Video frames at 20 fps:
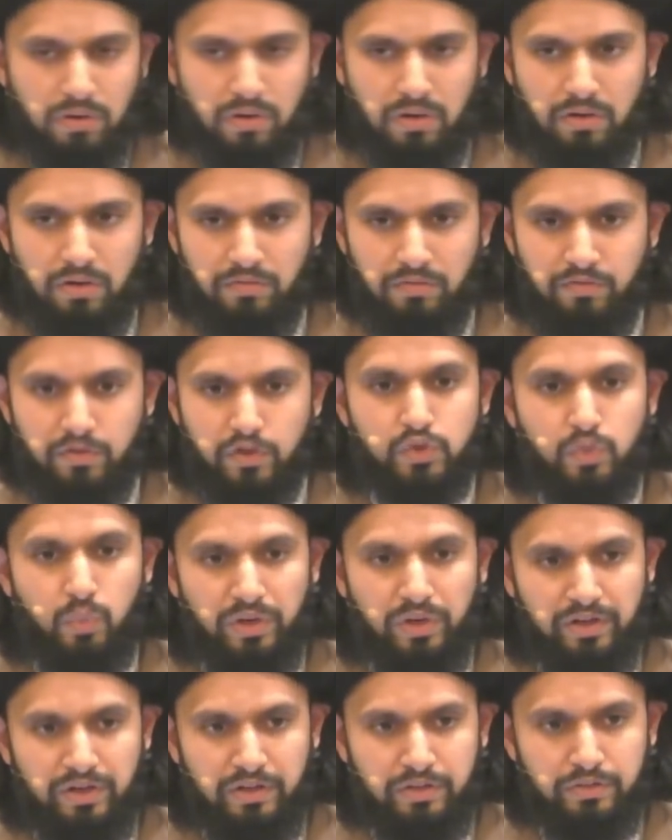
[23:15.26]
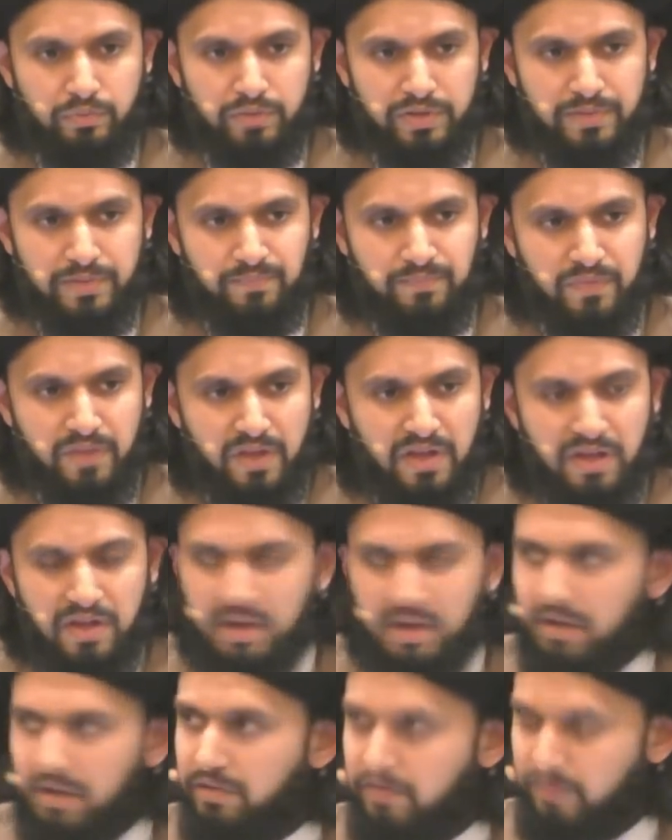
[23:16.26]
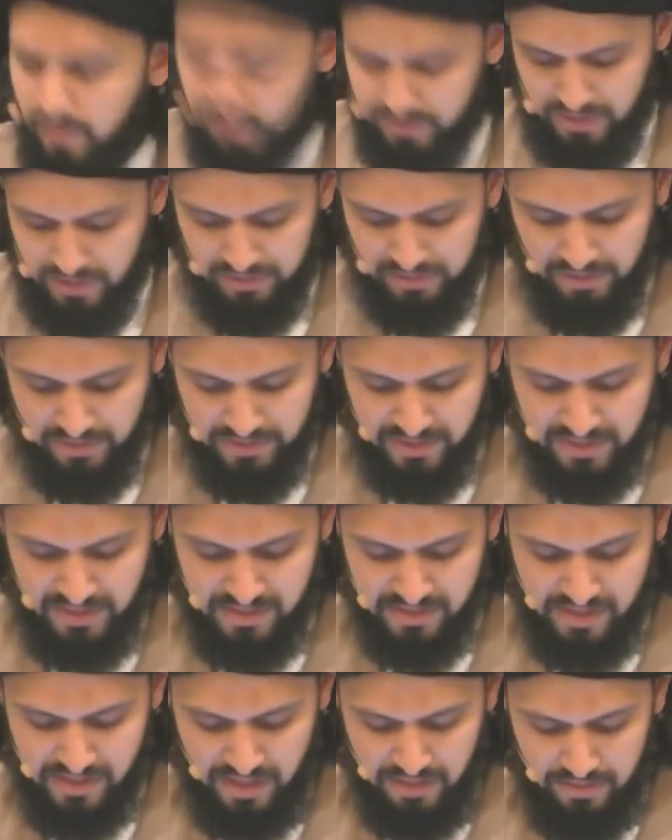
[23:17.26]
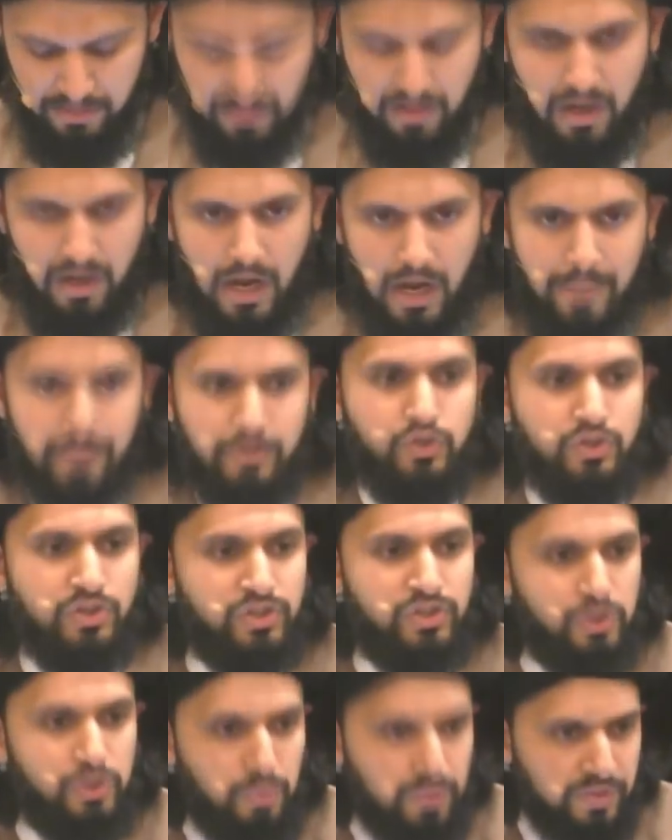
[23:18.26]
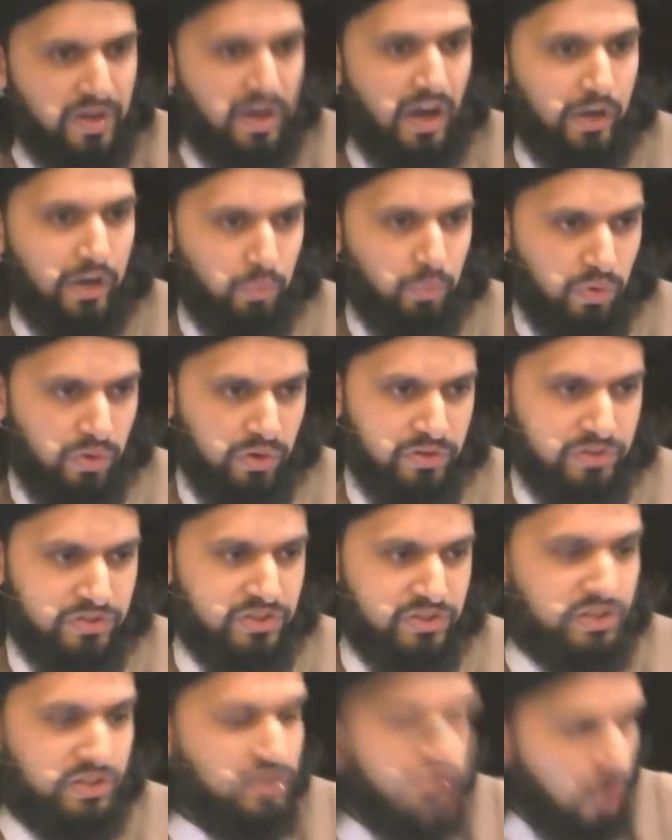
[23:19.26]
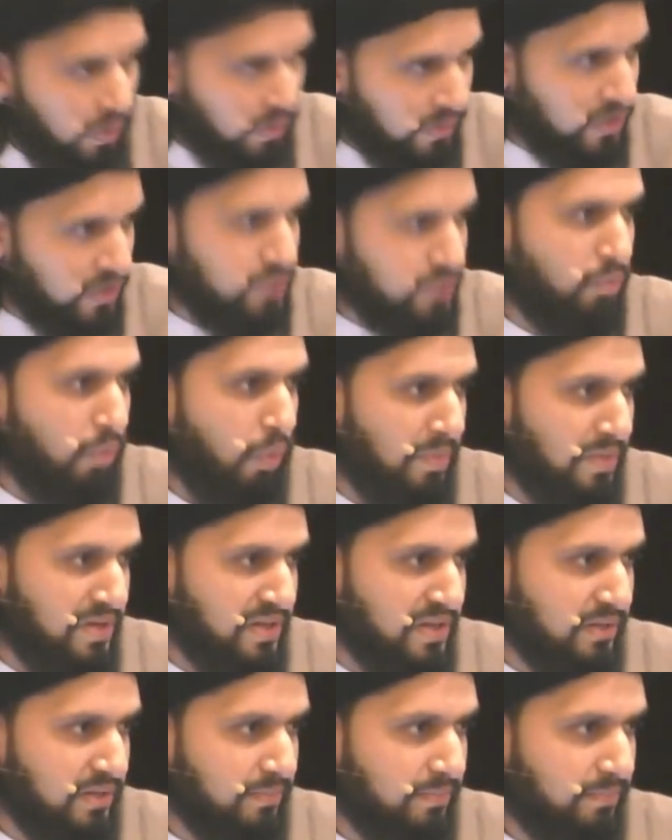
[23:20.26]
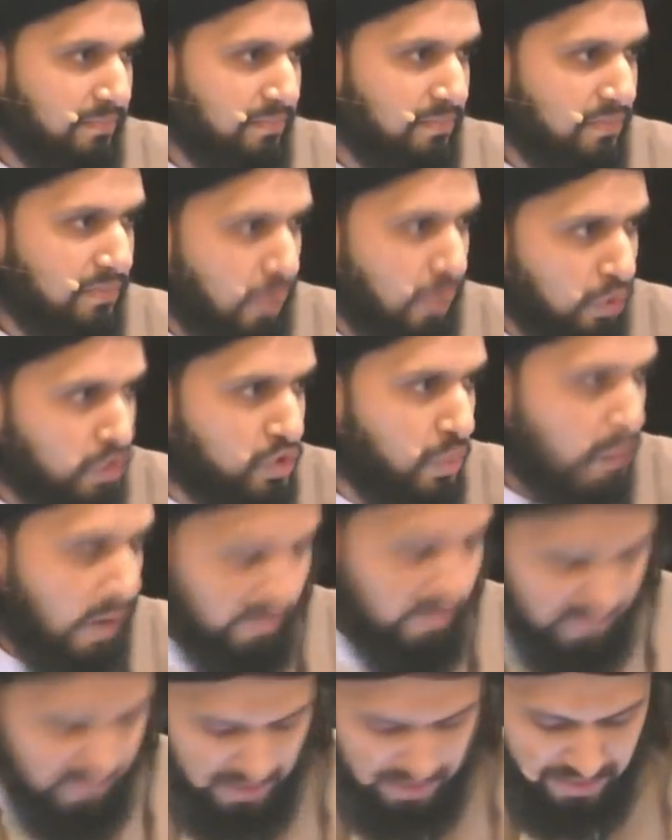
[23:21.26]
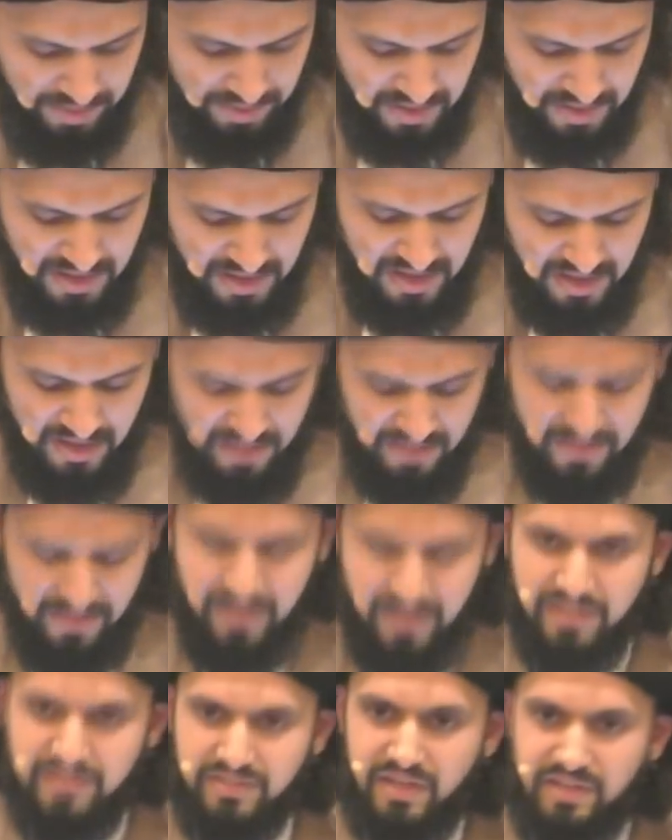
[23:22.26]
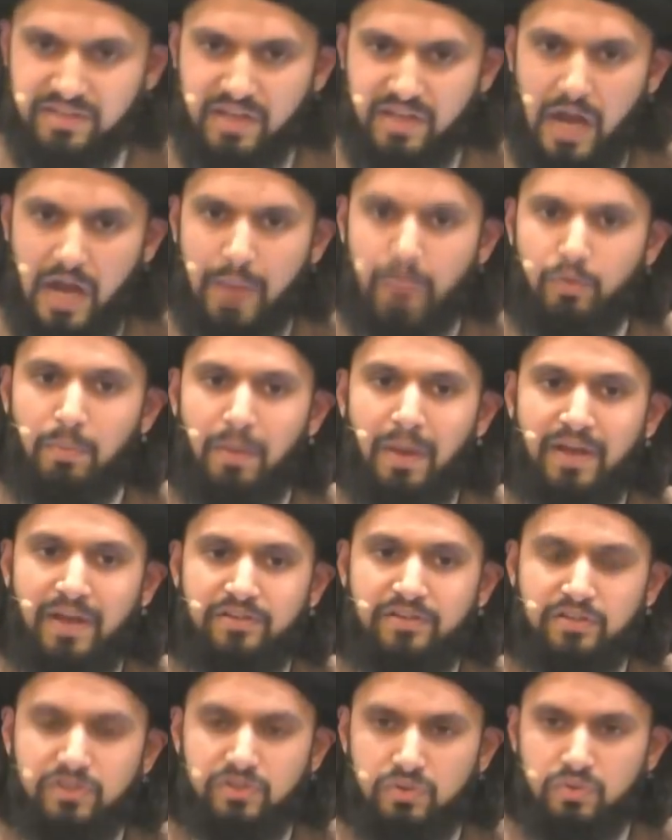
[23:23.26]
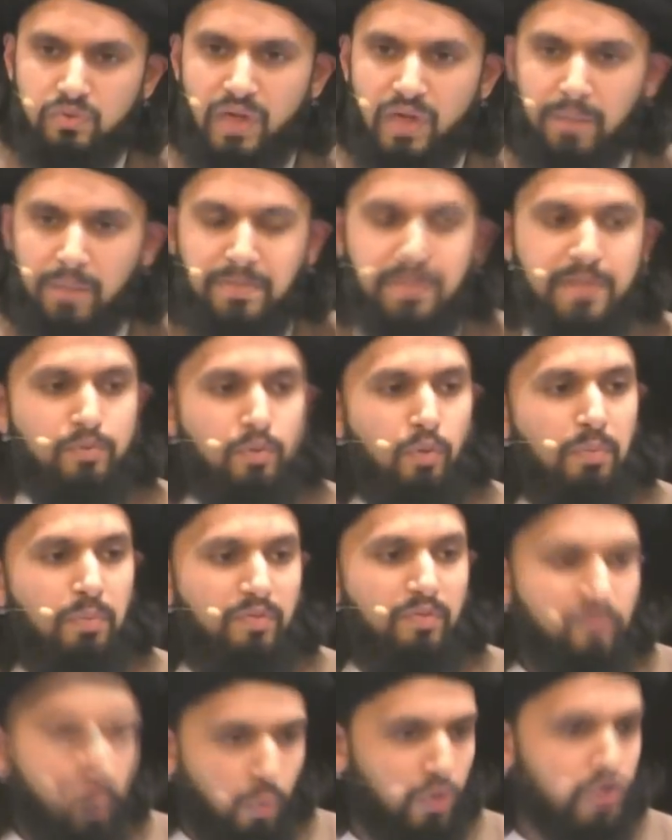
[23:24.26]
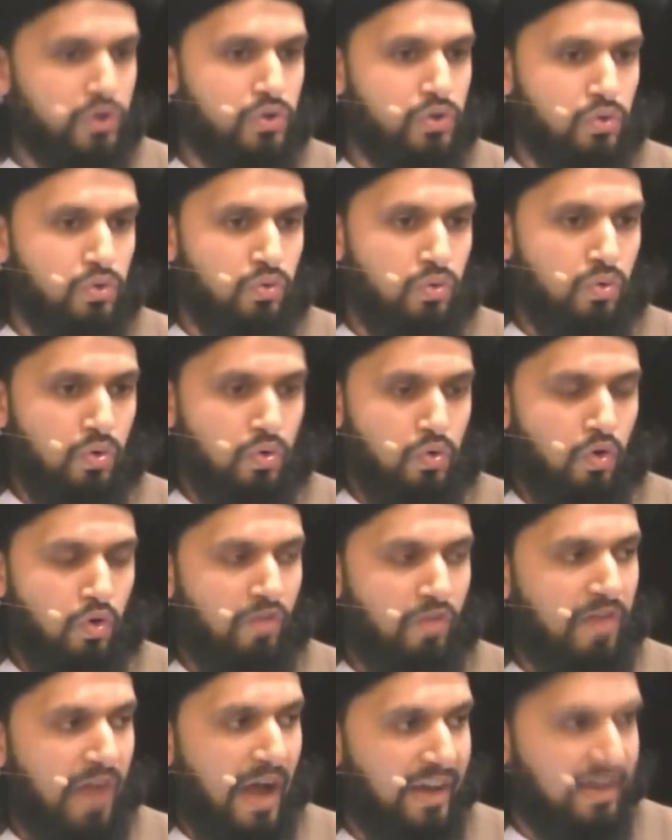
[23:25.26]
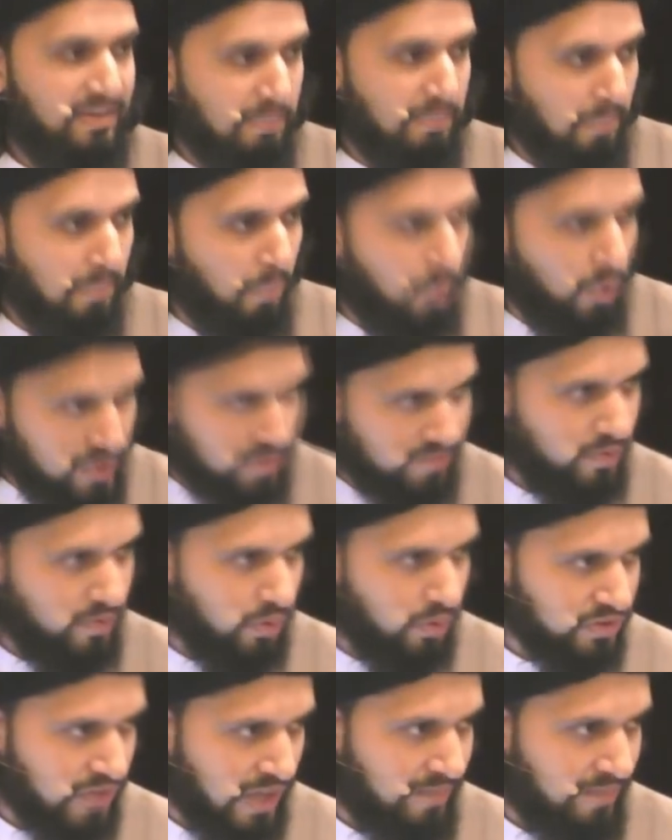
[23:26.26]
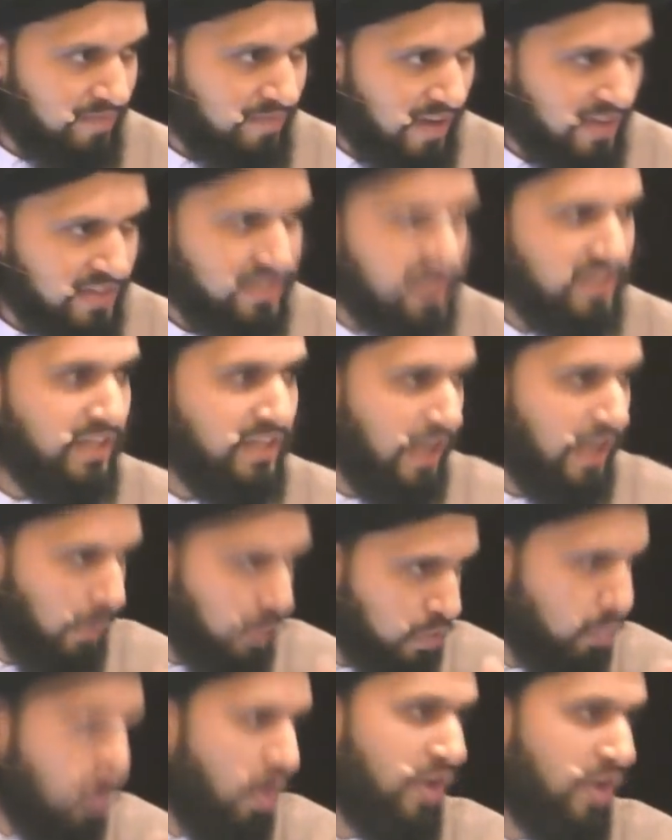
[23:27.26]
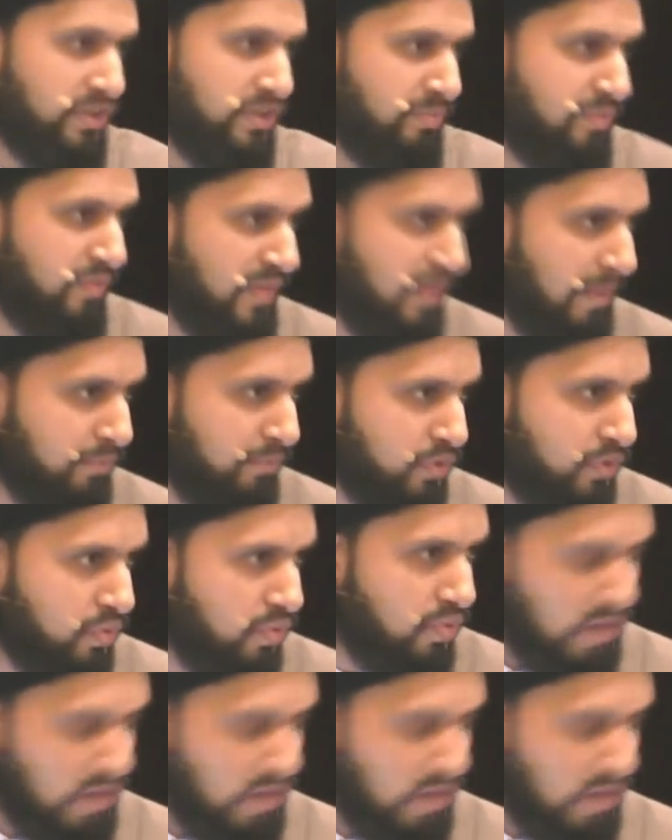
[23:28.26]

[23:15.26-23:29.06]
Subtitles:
verse 183, first Allah says that I'm addressing you with kind words. He's calling us mu'mineen, those who have faith. Then He says, I'm reminding you that people before you who have had more difficult time fasting, it was wajib for them too.